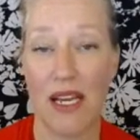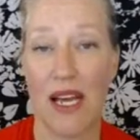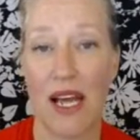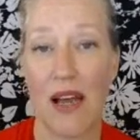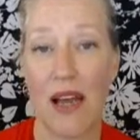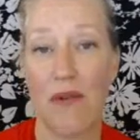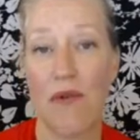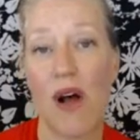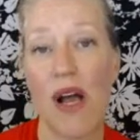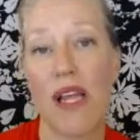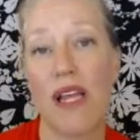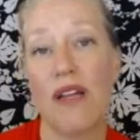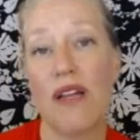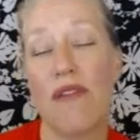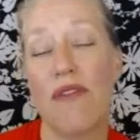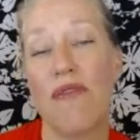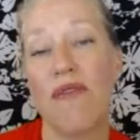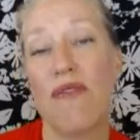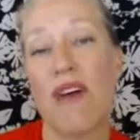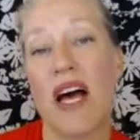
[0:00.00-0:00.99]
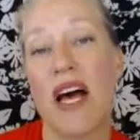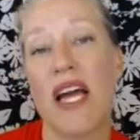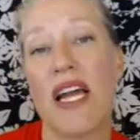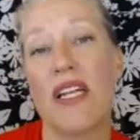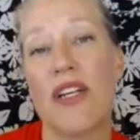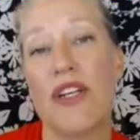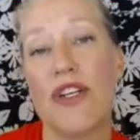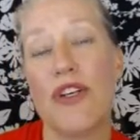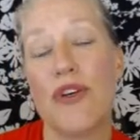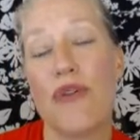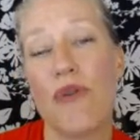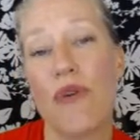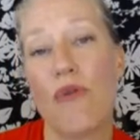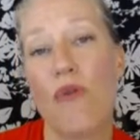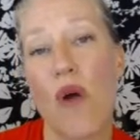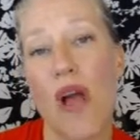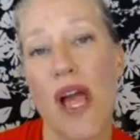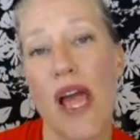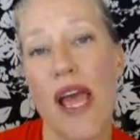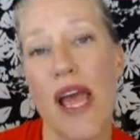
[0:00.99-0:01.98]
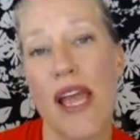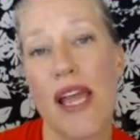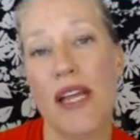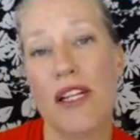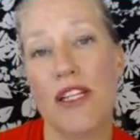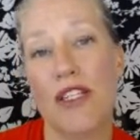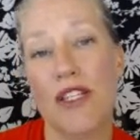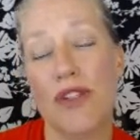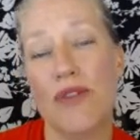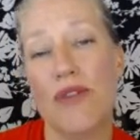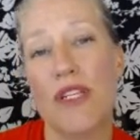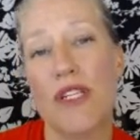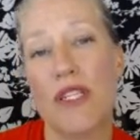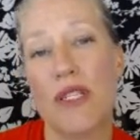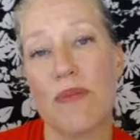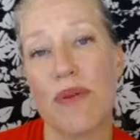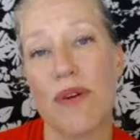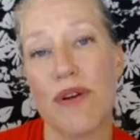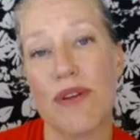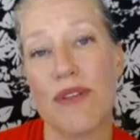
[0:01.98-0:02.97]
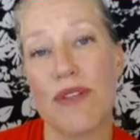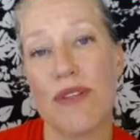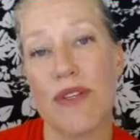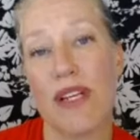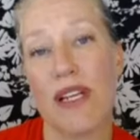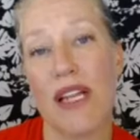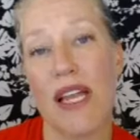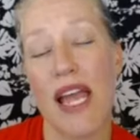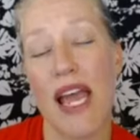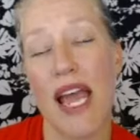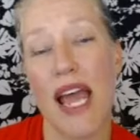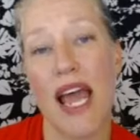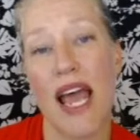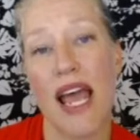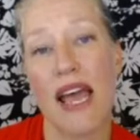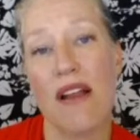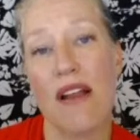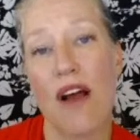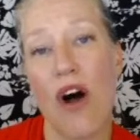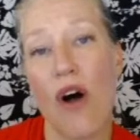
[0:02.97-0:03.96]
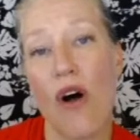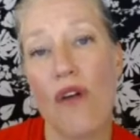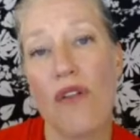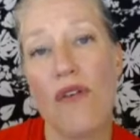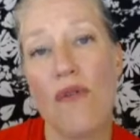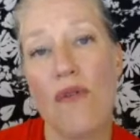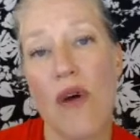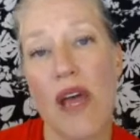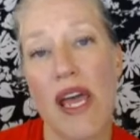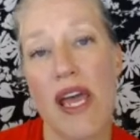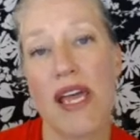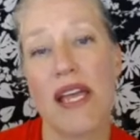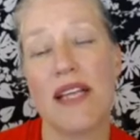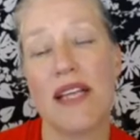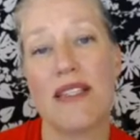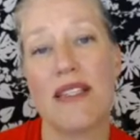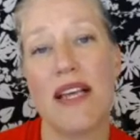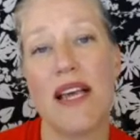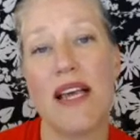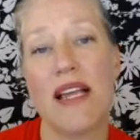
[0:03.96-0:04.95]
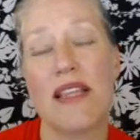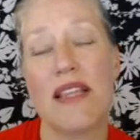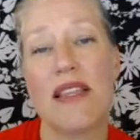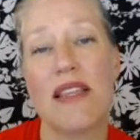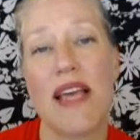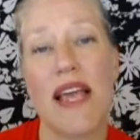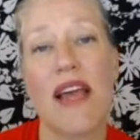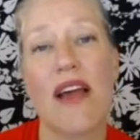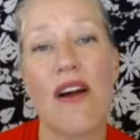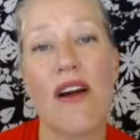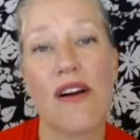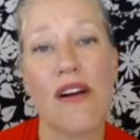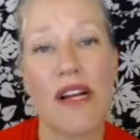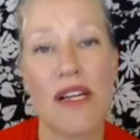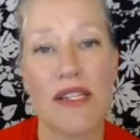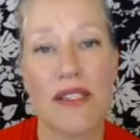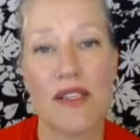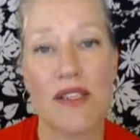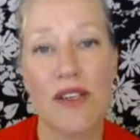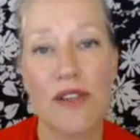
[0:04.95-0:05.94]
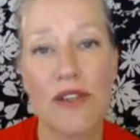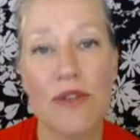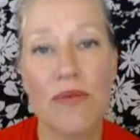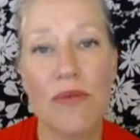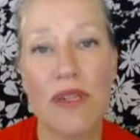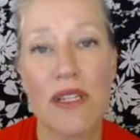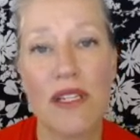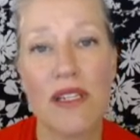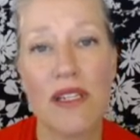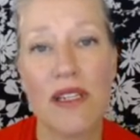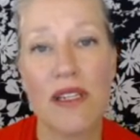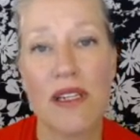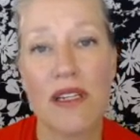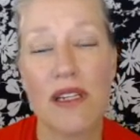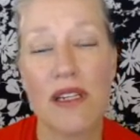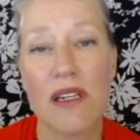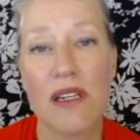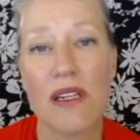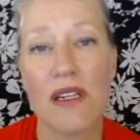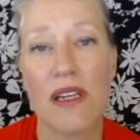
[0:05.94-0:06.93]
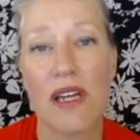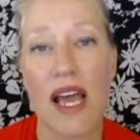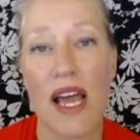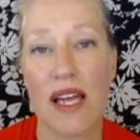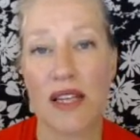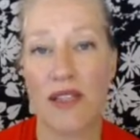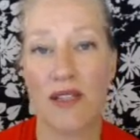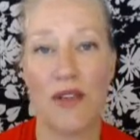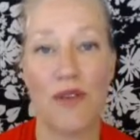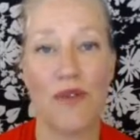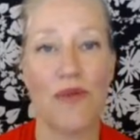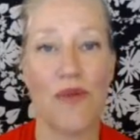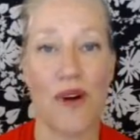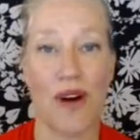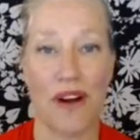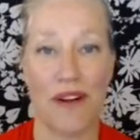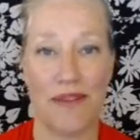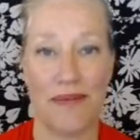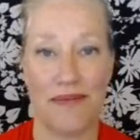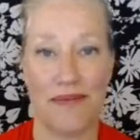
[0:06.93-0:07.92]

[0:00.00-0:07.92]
I want you to find your way to this person and all the ways that they are as human as you are.